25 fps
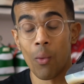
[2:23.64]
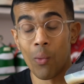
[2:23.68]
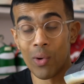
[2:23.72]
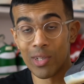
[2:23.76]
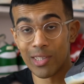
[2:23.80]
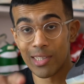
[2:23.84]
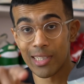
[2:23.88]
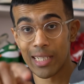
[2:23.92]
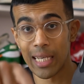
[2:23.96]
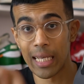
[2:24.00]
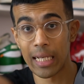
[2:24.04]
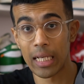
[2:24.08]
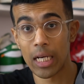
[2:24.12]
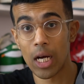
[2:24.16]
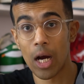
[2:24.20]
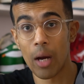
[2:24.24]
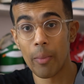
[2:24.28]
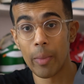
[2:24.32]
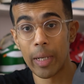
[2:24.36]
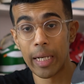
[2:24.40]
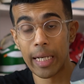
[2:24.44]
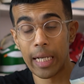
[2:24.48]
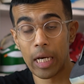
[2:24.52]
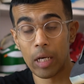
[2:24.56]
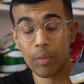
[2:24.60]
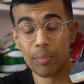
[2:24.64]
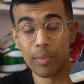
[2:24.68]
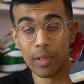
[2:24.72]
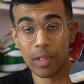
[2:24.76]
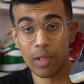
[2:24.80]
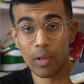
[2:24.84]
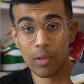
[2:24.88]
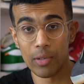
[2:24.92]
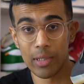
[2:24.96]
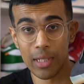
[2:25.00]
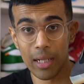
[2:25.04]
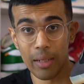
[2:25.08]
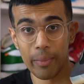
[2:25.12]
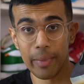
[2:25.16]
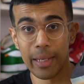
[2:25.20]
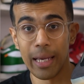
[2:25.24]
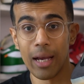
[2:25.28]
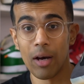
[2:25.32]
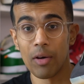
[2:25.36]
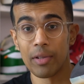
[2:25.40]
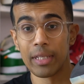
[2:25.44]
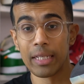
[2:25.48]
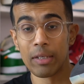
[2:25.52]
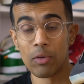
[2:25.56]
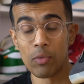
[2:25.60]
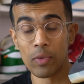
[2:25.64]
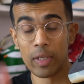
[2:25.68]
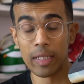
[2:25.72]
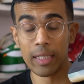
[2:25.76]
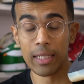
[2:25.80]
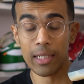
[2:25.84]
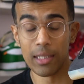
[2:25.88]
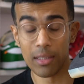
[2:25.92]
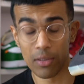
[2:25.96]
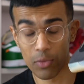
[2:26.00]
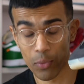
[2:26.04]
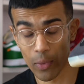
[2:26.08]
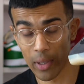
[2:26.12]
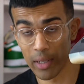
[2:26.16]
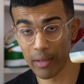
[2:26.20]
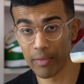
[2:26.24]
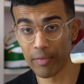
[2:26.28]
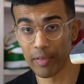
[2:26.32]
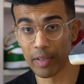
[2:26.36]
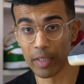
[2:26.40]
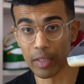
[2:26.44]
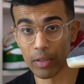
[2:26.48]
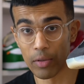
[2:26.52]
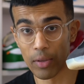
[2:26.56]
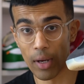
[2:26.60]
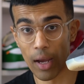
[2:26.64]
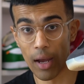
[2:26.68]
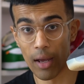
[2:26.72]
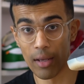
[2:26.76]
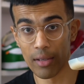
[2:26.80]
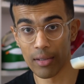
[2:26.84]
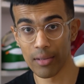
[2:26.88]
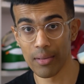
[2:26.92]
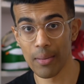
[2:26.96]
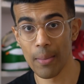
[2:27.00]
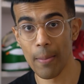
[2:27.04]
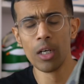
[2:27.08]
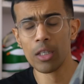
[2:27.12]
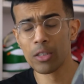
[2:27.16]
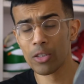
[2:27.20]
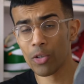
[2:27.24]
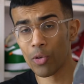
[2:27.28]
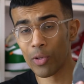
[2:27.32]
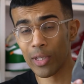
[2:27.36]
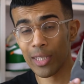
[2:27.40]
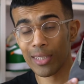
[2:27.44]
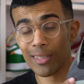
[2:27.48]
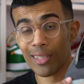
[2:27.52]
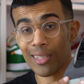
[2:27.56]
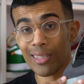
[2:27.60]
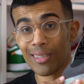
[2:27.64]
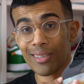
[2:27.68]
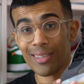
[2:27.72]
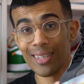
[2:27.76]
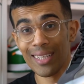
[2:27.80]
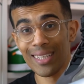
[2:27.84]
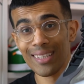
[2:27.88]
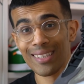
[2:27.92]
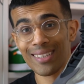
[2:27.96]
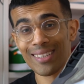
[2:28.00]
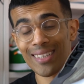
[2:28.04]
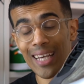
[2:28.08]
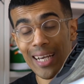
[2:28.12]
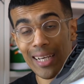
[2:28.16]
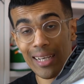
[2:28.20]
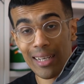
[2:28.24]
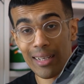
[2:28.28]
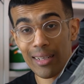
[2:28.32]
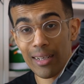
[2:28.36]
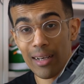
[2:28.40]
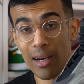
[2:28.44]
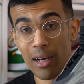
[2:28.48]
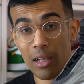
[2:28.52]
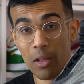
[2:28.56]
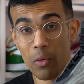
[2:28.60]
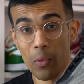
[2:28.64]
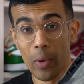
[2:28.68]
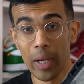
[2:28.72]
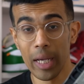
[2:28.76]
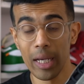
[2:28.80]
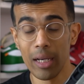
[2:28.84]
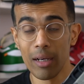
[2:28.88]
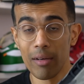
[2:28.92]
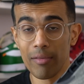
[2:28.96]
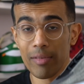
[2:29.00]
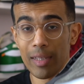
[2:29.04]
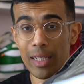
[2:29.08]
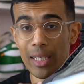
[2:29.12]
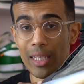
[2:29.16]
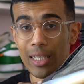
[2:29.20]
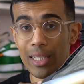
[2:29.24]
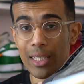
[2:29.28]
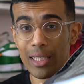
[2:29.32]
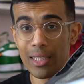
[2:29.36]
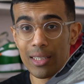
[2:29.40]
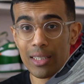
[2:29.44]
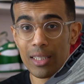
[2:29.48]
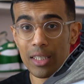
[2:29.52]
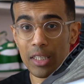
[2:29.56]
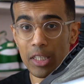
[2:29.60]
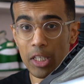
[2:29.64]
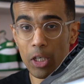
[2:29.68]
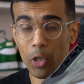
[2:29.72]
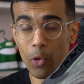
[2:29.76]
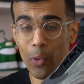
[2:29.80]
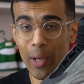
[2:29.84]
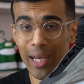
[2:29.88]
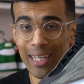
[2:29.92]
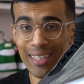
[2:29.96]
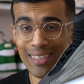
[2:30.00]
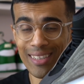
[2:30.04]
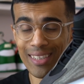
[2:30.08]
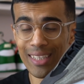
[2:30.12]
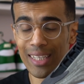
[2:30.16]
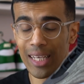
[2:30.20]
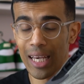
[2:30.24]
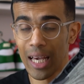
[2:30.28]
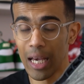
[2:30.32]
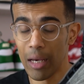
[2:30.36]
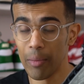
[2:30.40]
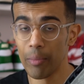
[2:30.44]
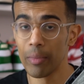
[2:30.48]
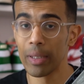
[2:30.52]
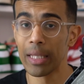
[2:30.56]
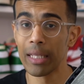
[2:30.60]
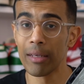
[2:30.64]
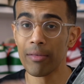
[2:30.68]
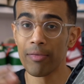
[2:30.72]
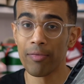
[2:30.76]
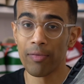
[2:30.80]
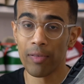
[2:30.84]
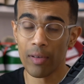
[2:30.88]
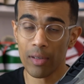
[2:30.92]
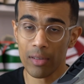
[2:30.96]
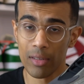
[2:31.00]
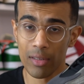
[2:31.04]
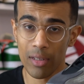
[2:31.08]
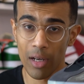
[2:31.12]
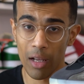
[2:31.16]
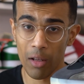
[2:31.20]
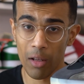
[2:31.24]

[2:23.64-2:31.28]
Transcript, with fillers: Once again, comment down below, tell me how the release went for you guys. So this is the second colorway of the Yeezy QNTM. The first